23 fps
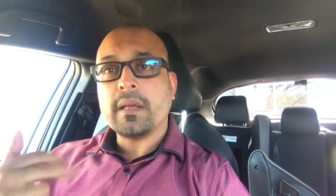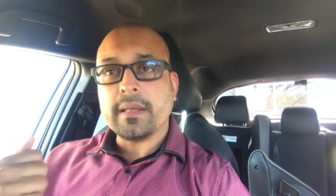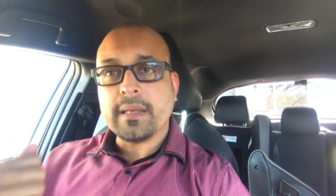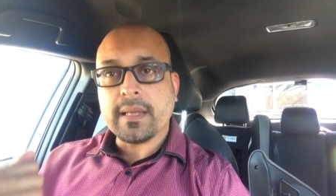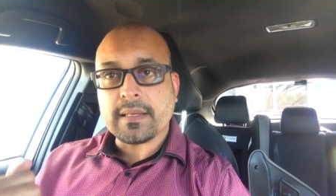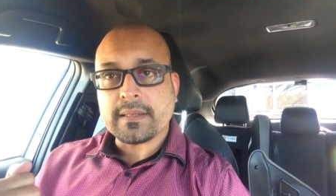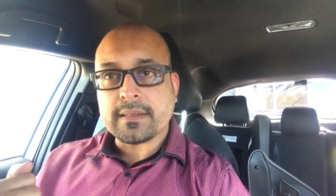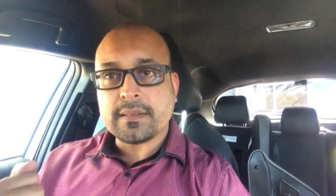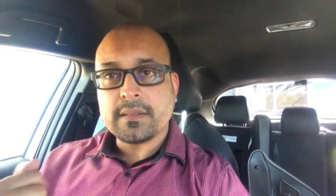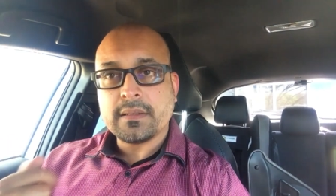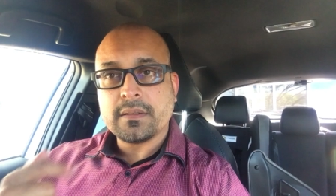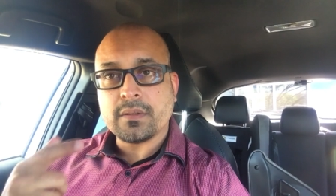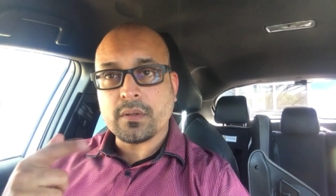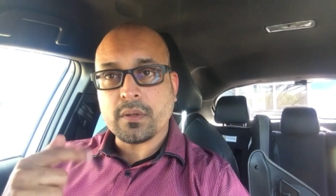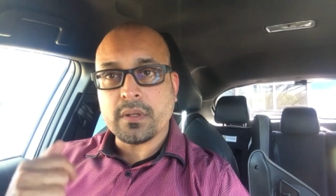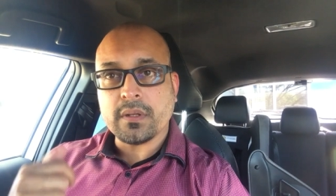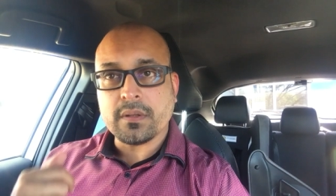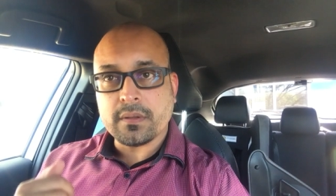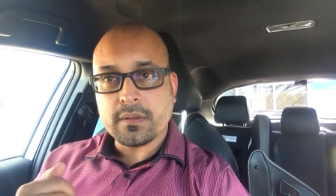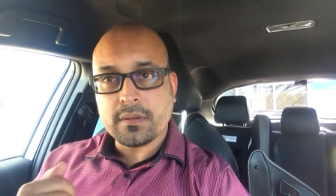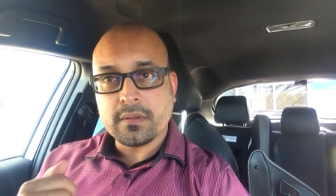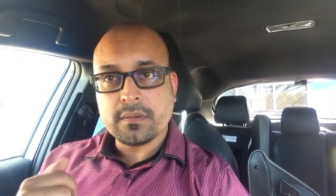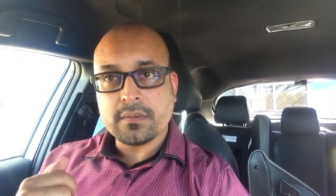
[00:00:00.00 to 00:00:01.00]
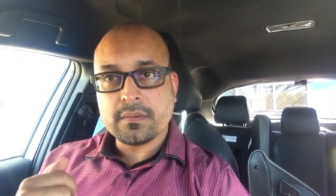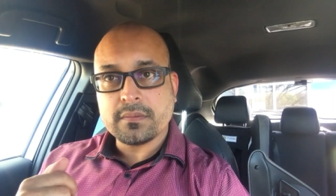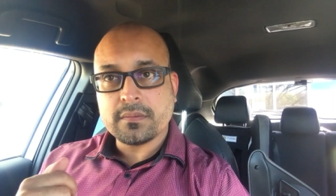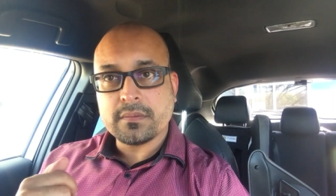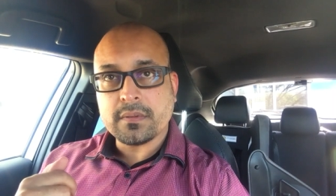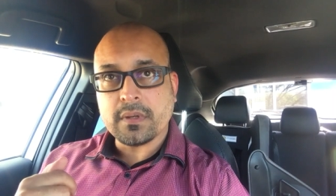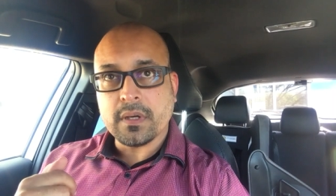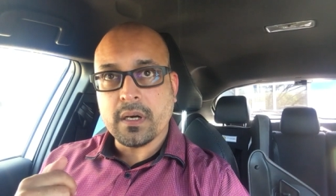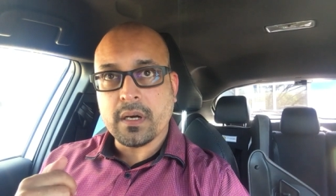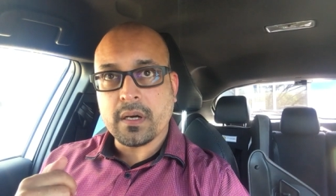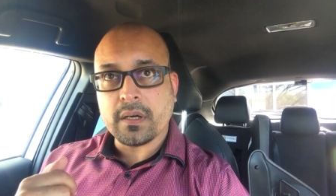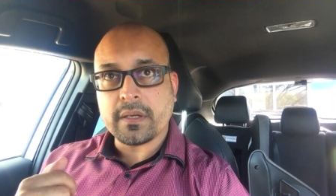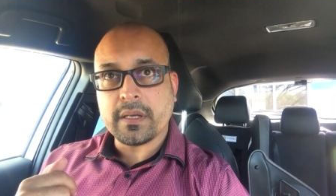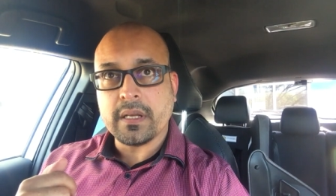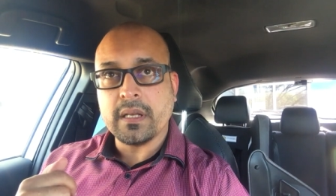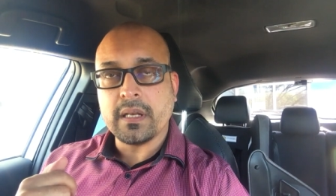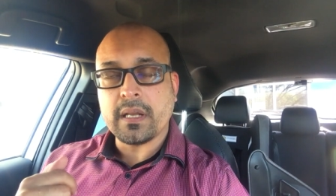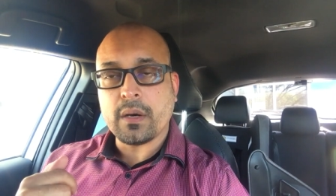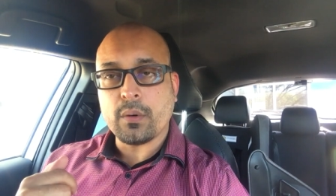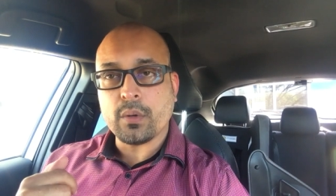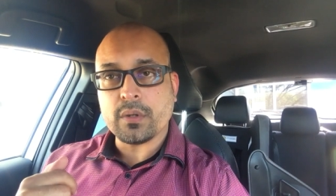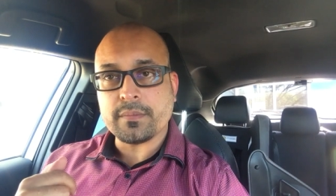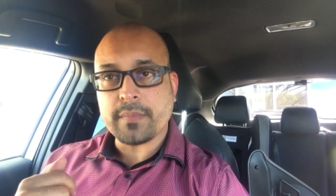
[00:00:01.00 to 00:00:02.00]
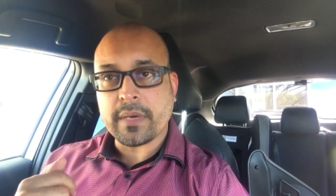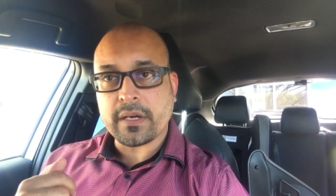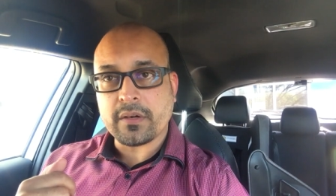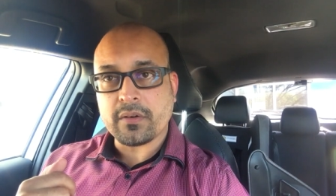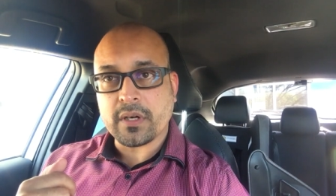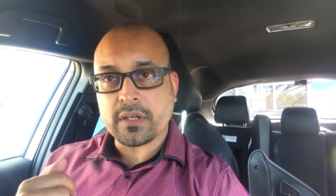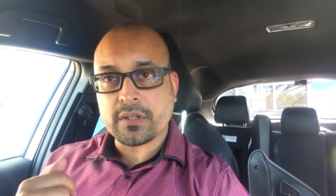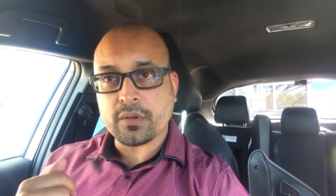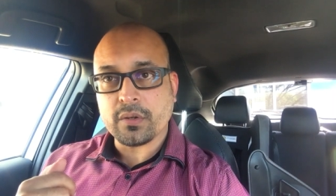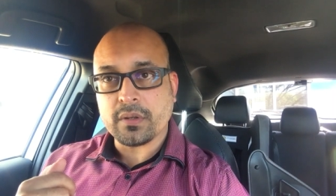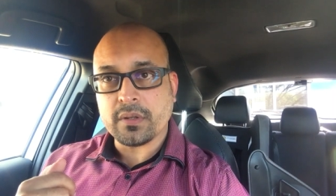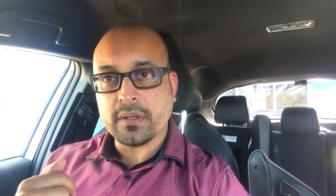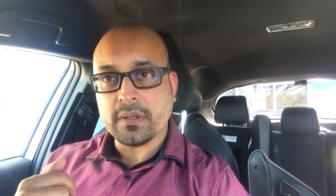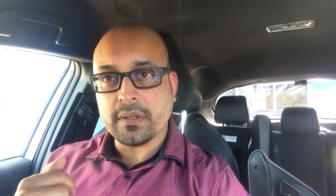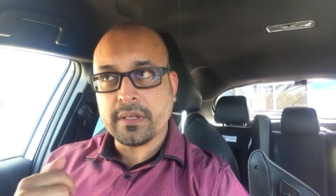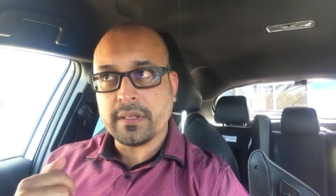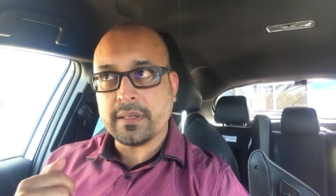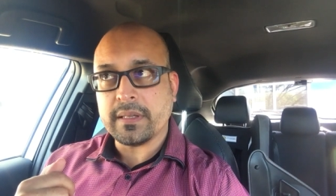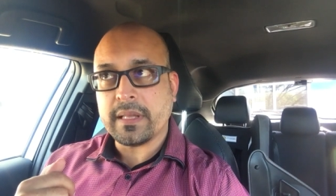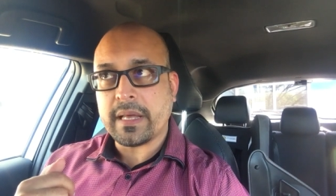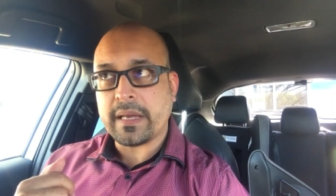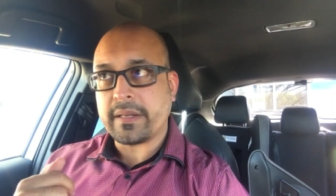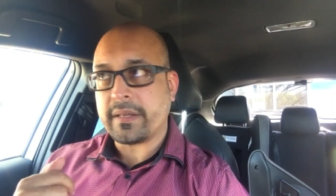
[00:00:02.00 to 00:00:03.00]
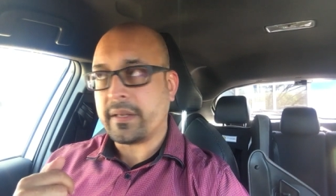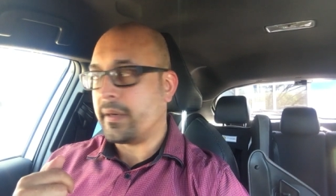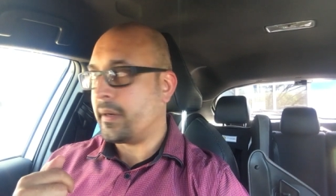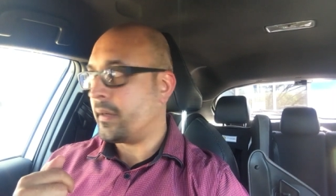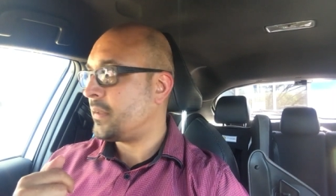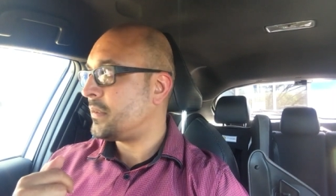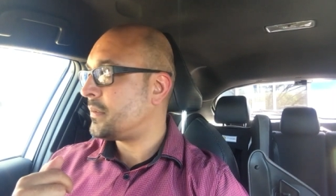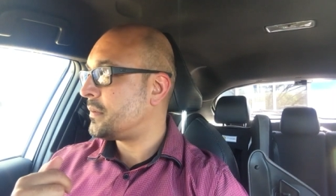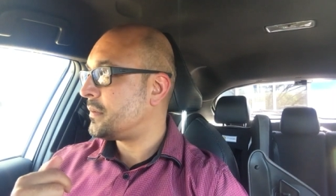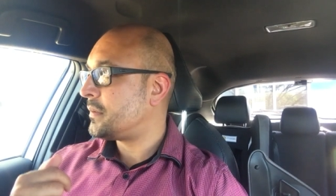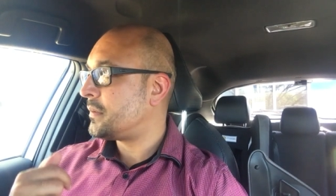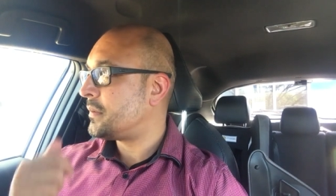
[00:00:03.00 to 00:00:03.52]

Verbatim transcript: Yes, so Kilna was my crush in that year.